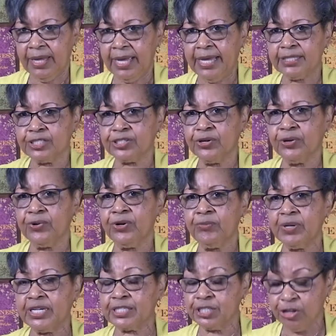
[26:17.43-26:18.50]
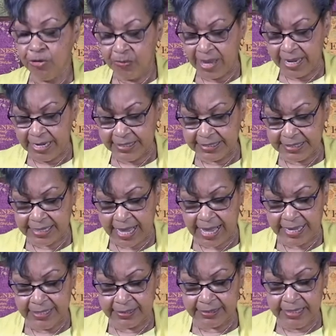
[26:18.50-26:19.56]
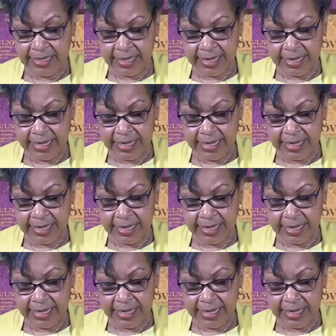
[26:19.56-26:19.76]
And so, because no man is an island.